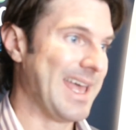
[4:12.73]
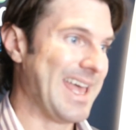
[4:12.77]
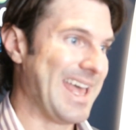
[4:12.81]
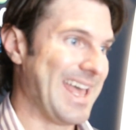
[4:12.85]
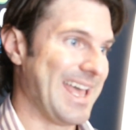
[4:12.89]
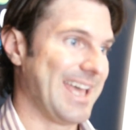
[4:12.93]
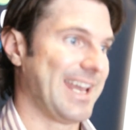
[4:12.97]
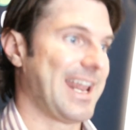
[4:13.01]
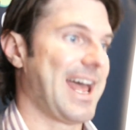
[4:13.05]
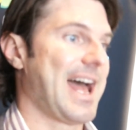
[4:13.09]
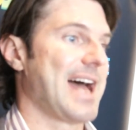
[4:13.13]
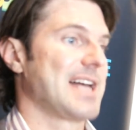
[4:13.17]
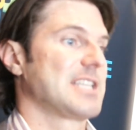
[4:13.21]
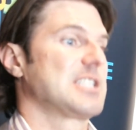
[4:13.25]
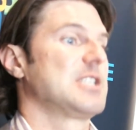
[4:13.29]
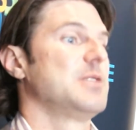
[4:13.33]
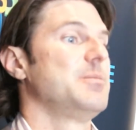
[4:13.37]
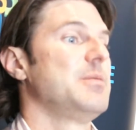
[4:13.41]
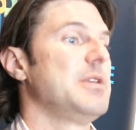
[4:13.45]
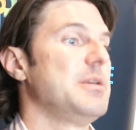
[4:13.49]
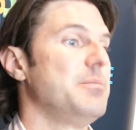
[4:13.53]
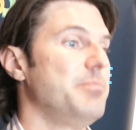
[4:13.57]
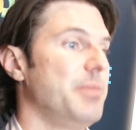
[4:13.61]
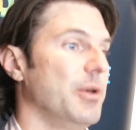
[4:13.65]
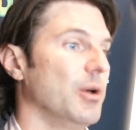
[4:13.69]
it has to
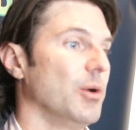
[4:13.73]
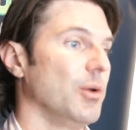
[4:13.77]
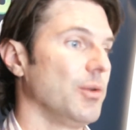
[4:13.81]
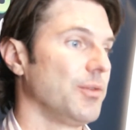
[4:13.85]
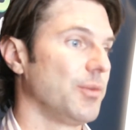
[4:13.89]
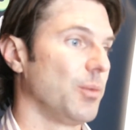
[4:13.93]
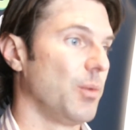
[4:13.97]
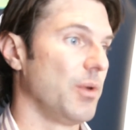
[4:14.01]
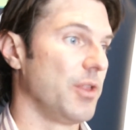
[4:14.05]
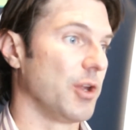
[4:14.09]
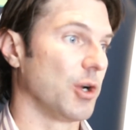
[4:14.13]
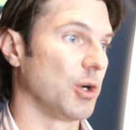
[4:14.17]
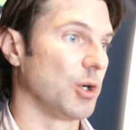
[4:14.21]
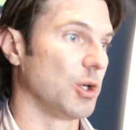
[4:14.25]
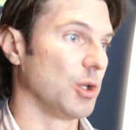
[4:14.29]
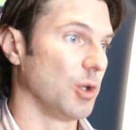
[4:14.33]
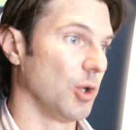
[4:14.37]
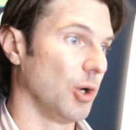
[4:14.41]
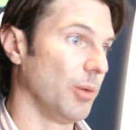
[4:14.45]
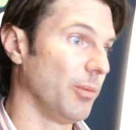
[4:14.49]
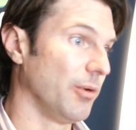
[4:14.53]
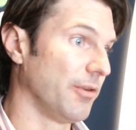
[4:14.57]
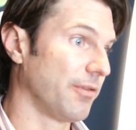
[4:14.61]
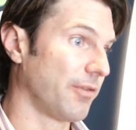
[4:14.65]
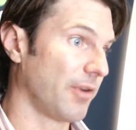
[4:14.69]
be built with a
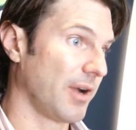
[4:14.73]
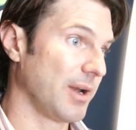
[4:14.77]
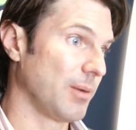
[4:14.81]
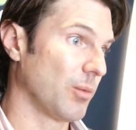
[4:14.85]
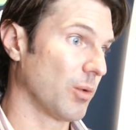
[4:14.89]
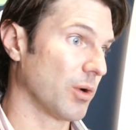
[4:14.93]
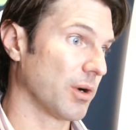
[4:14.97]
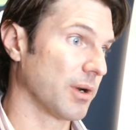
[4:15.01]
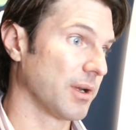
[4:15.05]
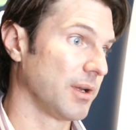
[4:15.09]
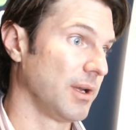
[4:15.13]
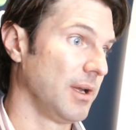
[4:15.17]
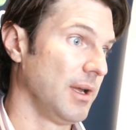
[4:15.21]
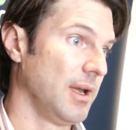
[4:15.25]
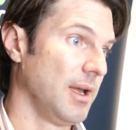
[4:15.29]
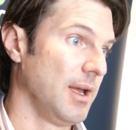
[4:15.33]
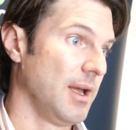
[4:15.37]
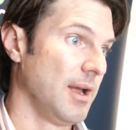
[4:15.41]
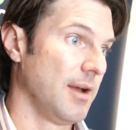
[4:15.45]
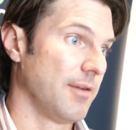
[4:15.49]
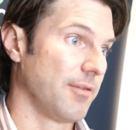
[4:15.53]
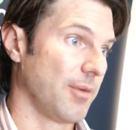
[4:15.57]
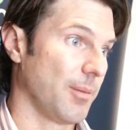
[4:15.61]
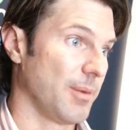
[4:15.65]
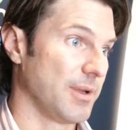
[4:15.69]
global framework
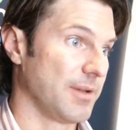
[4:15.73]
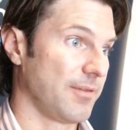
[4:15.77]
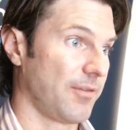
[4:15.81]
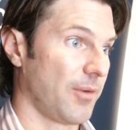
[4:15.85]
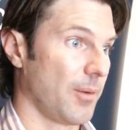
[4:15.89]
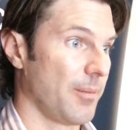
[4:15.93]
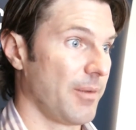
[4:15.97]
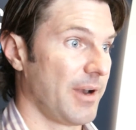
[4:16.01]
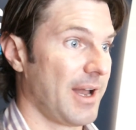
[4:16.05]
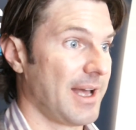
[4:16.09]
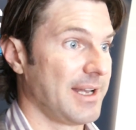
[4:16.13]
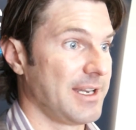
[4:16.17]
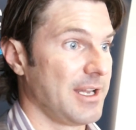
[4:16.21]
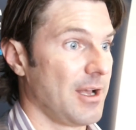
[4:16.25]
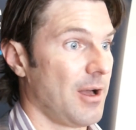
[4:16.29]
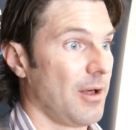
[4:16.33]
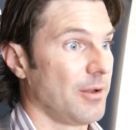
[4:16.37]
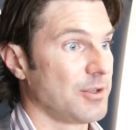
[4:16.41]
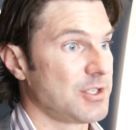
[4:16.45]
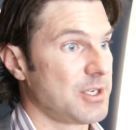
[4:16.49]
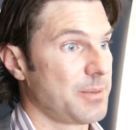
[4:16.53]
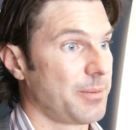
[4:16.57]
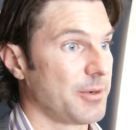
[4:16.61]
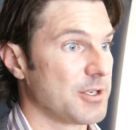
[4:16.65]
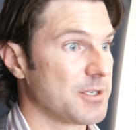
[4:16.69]
from an
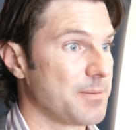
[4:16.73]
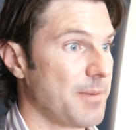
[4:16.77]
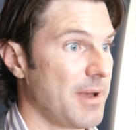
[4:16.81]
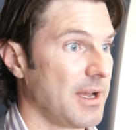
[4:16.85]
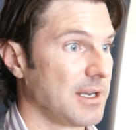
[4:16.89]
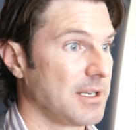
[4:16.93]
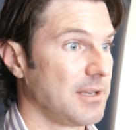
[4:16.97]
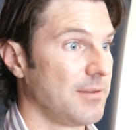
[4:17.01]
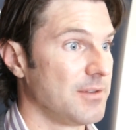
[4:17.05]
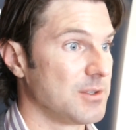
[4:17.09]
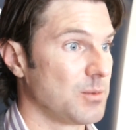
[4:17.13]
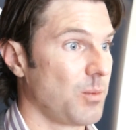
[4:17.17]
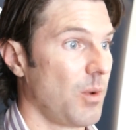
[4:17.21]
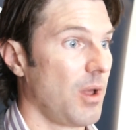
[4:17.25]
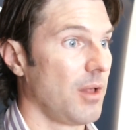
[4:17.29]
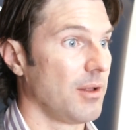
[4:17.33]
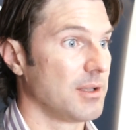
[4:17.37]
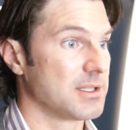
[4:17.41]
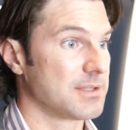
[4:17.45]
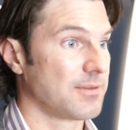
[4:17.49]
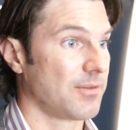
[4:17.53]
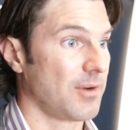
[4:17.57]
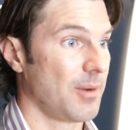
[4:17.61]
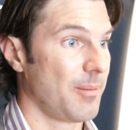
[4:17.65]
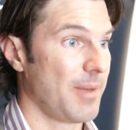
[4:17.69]
ideology perspective as well as
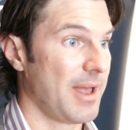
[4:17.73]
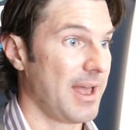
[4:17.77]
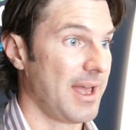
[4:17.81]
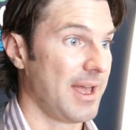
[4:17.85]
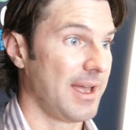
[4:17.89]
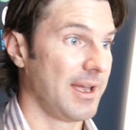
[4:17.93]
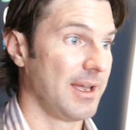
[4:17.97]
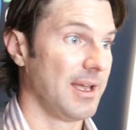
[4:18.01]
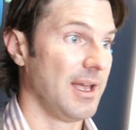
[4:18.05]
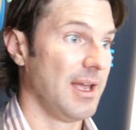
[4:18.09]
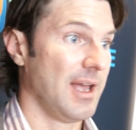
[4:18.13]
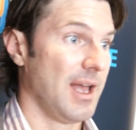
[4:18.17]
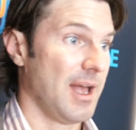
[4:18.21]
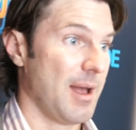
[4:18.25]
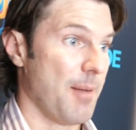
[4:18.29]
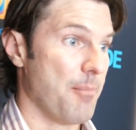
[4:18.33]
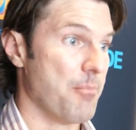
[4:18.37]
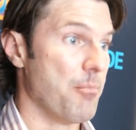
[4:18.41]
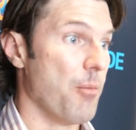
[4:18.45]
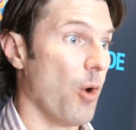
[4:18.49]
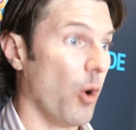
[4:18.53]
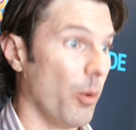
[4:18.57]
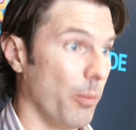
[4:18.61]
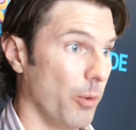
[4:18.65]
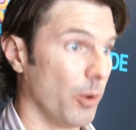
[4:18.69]
from a
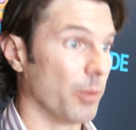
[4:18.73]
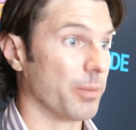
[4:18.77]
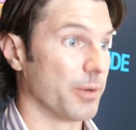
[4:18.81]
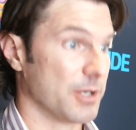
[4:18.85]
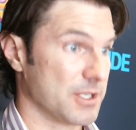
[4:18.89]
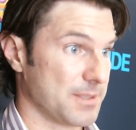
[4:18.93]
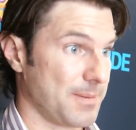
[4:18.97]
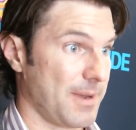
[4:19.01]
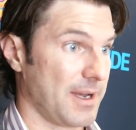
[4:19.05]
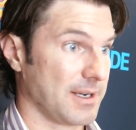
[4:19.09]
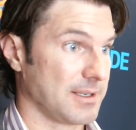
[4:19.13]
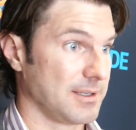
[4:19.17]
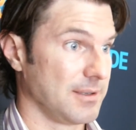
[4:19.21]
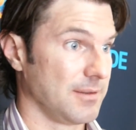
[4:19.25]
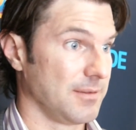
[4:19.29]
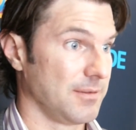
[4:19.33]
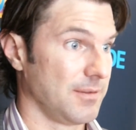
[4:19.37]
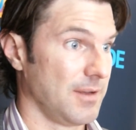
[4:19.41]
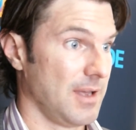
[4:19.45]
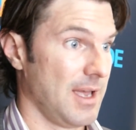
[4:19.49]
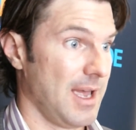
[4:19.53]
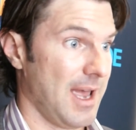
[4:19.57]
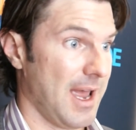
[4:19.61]
mobile perspective.